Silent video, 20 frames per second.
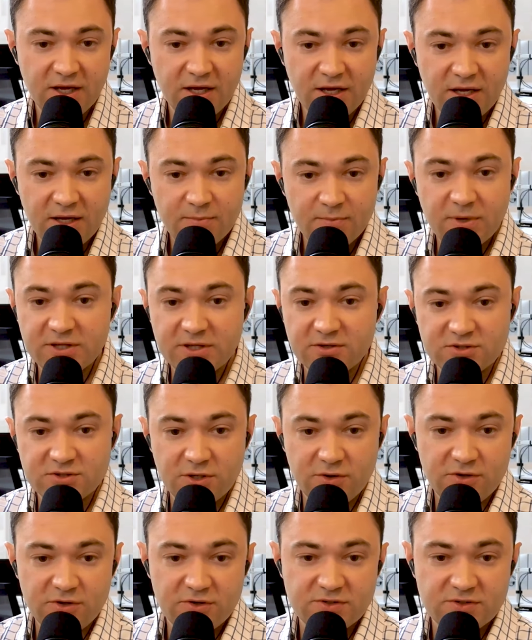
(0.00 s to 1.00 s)
but they're
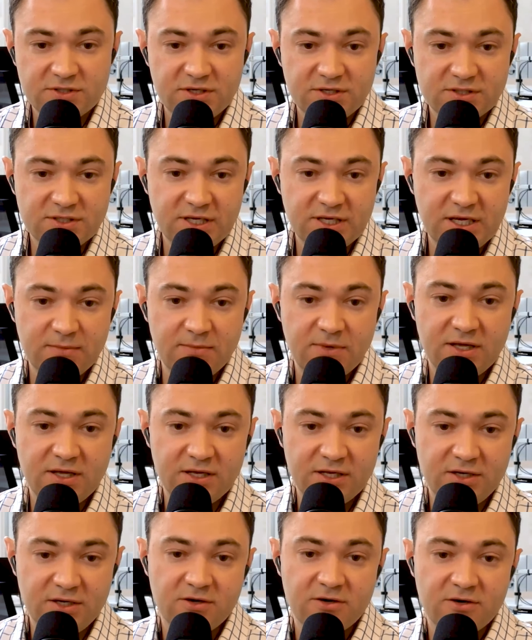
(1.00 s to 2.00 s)
so used to just
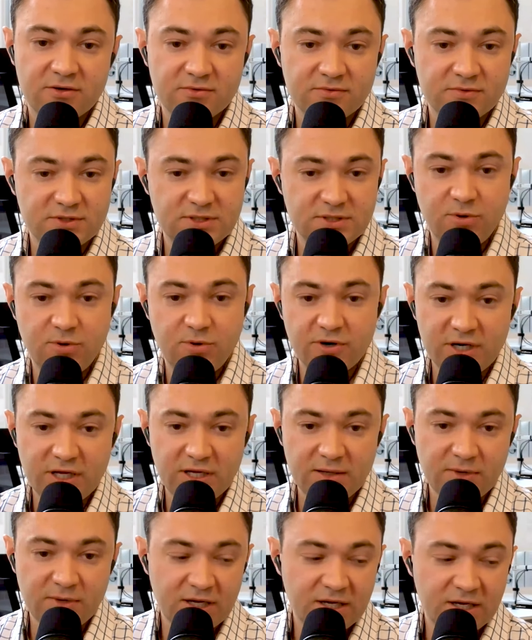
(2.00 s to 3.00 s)
emailing your support
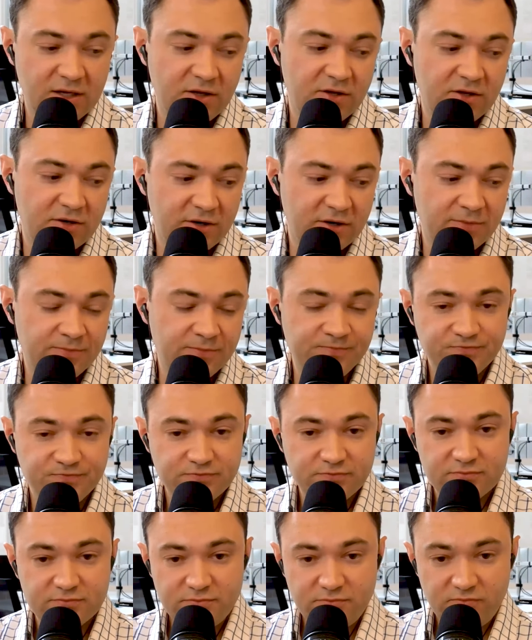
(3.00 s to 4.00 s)
email or
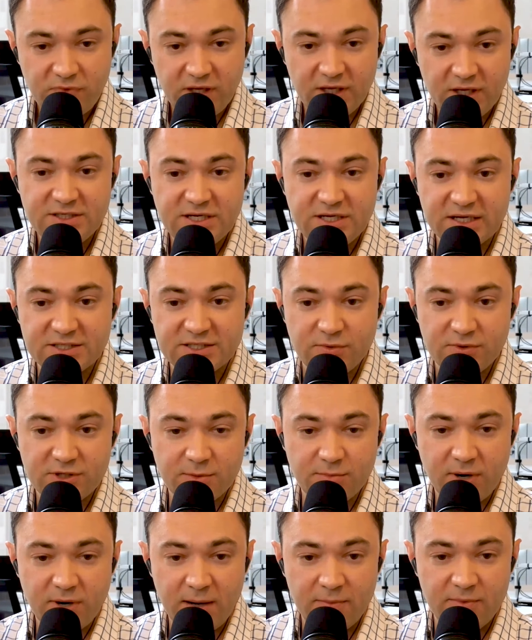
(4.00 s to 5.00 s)
texting with their
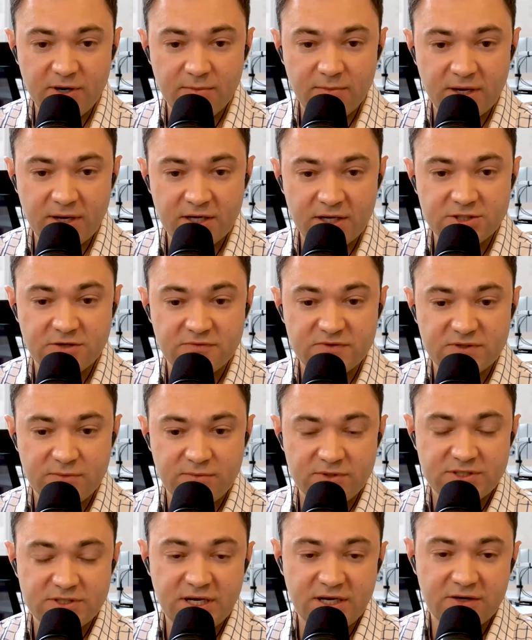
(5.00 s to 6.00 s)
property manager. If
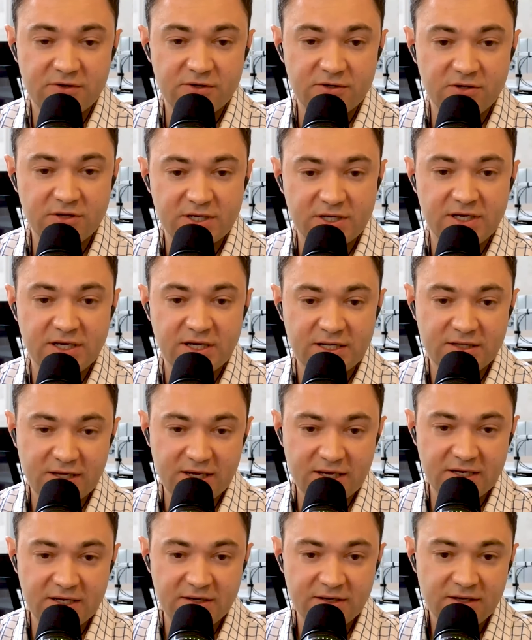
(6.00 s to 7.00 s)
someone's not looking at
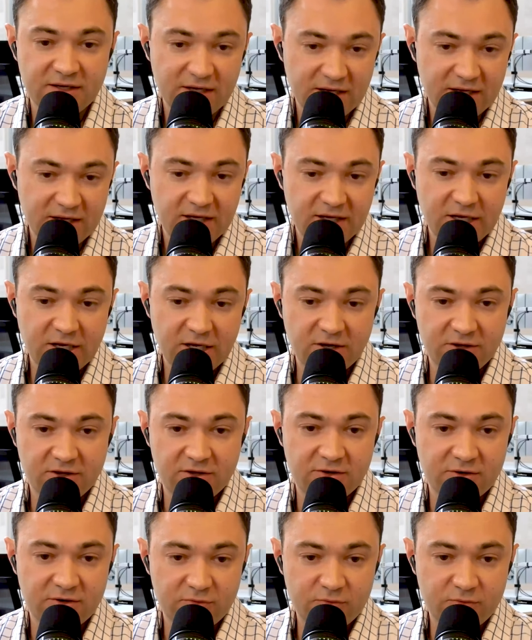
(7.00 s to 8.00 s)
that, you're
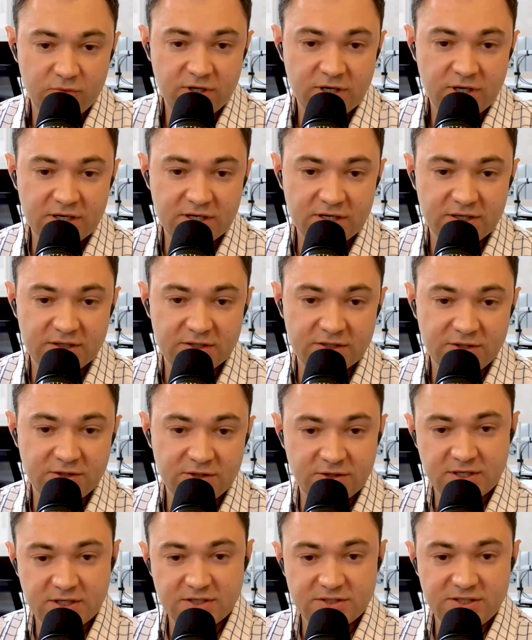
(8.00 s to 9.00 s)
not
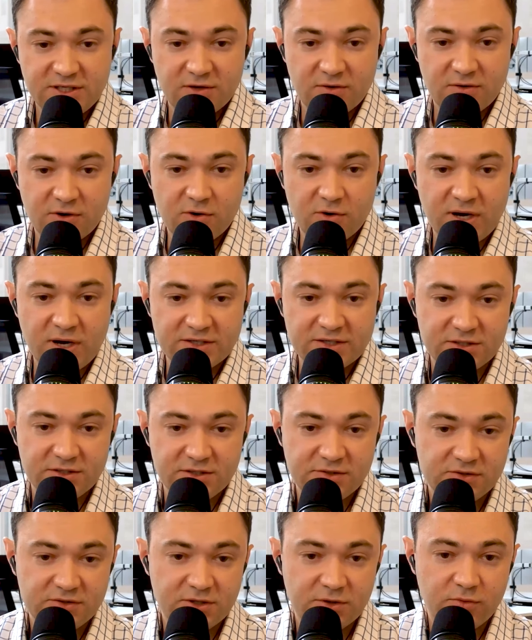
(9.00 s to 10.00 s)
gonna see the request.
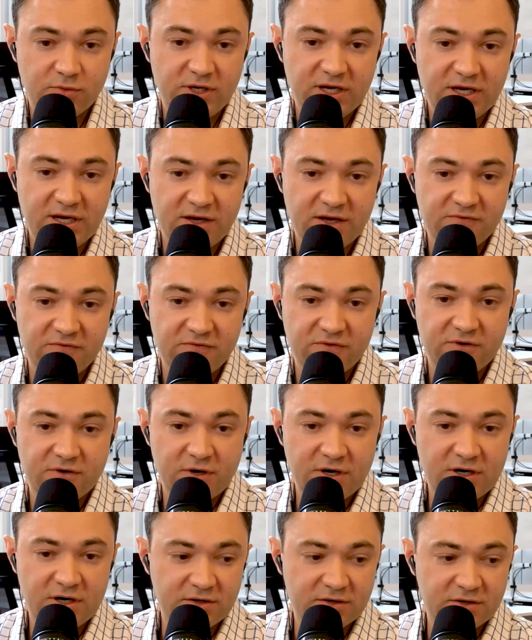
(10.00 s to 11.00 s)
So we have for
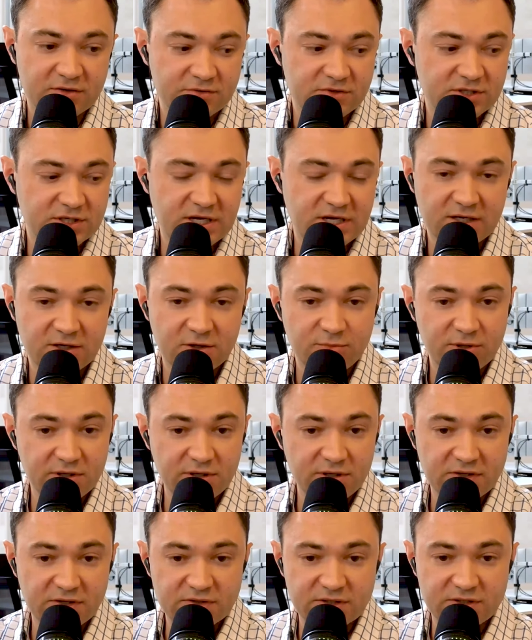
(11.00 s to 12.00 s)
our Chicago
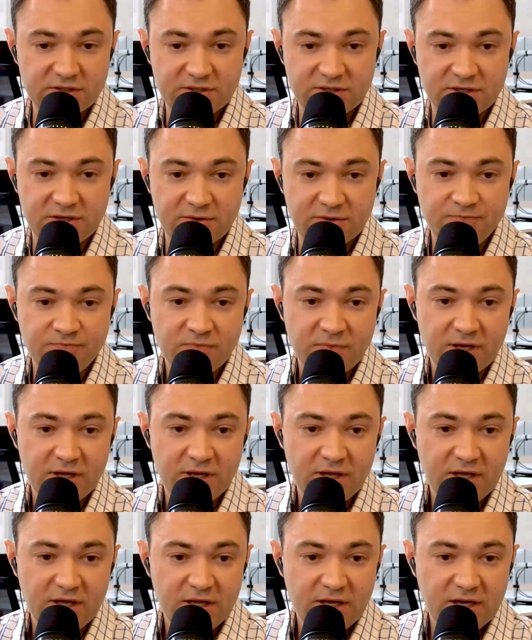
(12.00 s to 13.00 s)
buildings, it's
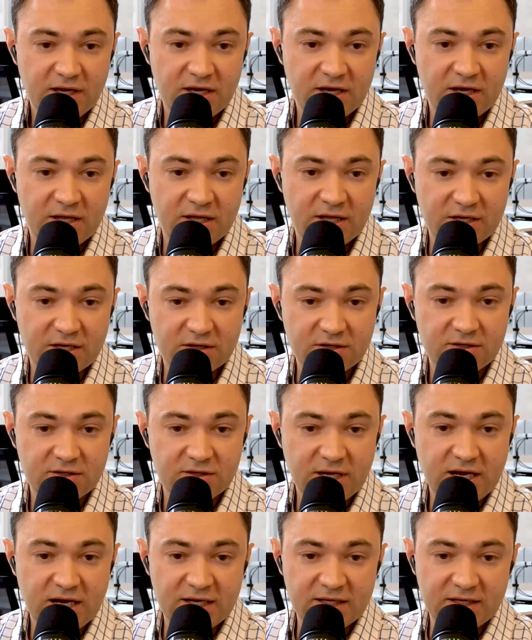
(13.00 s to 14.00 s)
like a
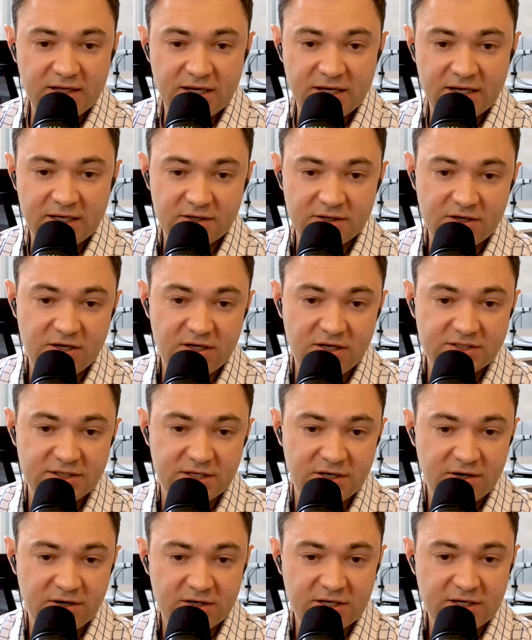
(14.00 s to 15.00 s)
hotline call
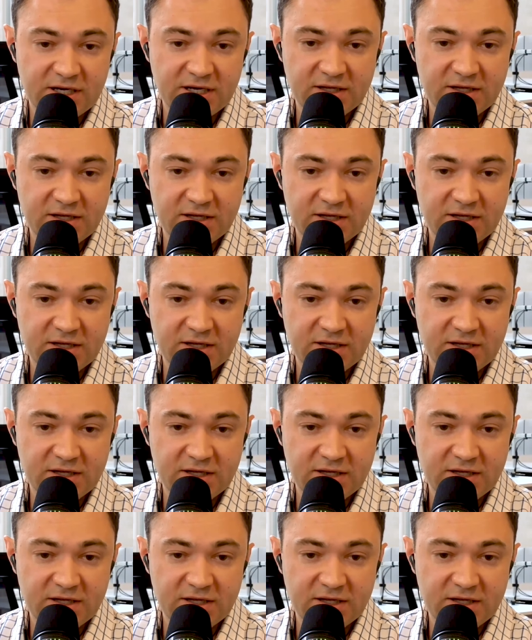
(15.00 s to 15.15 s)
center kind